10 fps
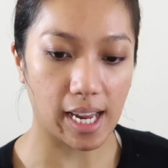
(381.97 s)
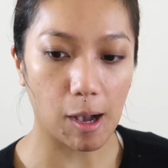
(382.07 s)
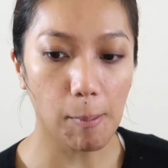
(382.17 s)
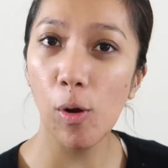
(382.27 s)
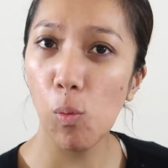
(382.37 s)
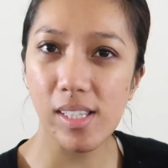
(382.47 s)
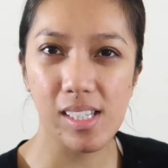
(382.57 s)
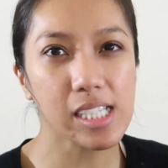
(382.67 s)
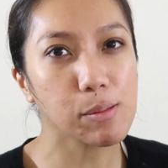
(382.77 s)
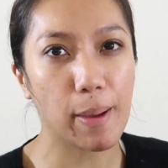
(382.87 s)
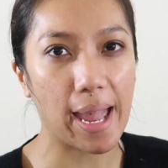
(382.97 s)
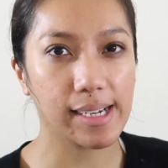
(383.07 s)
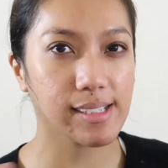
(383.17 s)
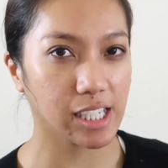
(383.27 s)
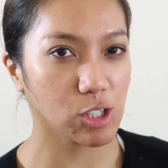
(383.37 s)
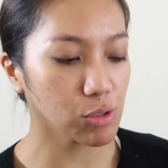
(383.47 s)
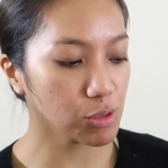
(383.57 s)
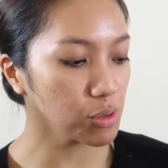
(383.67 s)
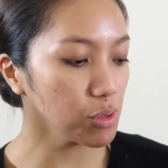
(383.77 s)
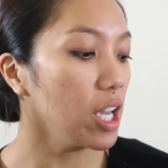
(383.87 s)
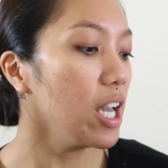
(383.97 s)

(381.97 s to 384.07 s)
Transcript: now. It wasn't as bad as I used to.